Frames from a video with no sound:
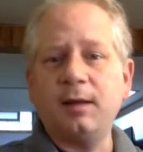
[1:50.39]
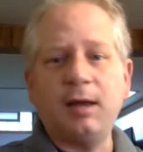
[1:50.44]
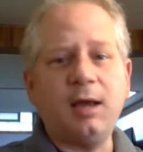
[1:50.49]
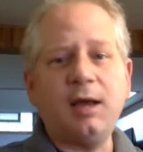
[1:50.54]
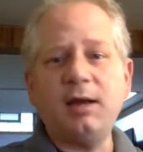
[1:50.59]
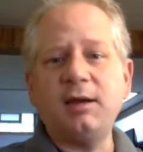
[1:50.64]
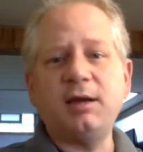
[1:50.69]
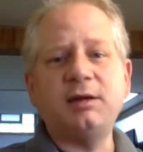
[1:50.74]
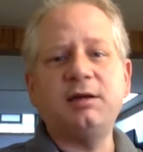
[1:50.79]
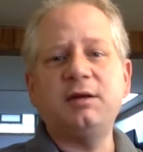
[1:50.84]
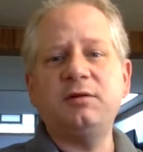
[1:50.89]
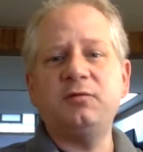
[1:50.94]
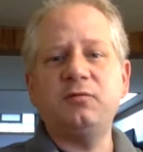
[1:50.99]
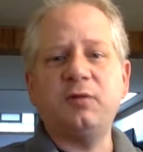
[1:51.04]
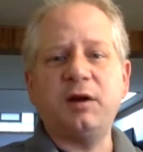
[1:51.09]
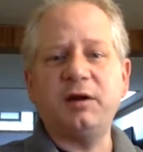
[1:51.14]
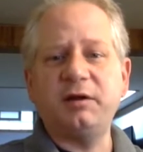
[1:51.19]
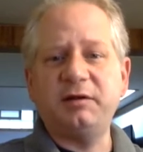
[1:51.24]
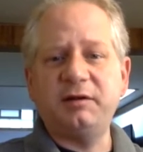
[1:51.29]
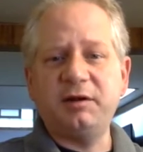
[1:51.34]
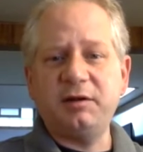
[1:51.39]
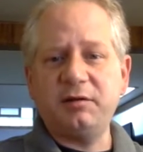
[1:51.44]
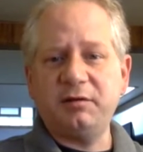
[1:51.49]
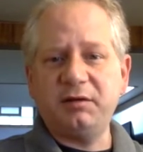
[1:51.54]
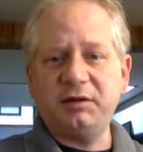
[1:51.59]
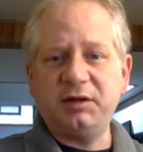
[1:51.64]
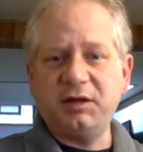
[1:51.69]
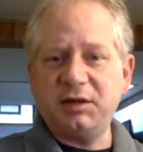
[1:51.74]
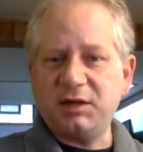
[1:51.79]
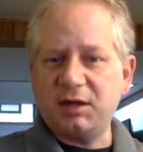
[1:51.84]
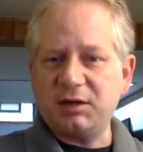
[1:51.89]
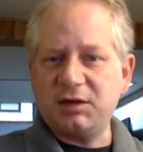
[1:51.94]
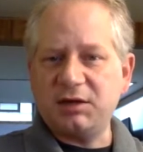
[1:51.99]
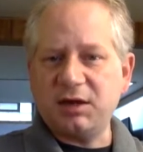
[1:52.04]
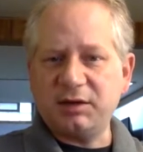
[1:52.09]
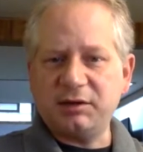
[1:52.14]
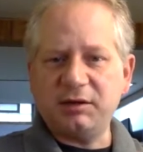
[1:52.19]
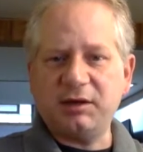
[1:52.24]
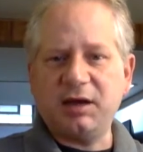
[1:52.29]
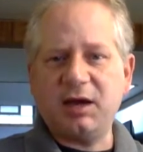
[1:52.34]
And I didn't write a single scene that
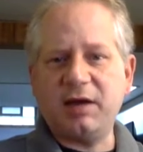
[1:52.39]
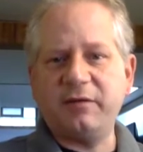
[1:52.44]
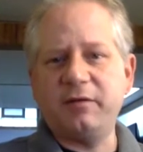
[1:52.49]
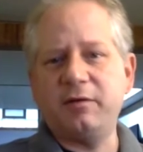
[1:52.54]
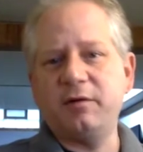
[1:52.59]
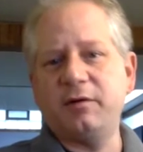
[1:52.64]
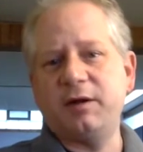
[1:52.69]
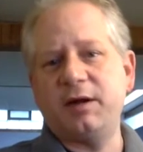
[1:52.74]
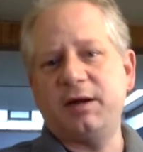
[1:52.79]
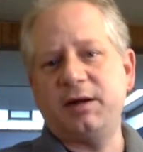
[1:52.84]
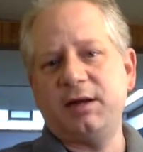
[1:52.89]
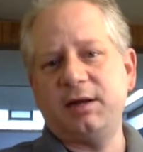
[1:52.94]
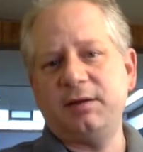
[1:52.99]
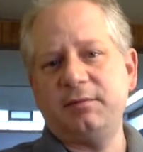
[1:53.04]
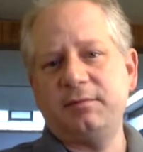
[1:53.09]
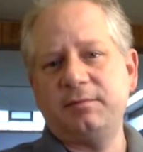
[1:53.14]
doesn't have her in it.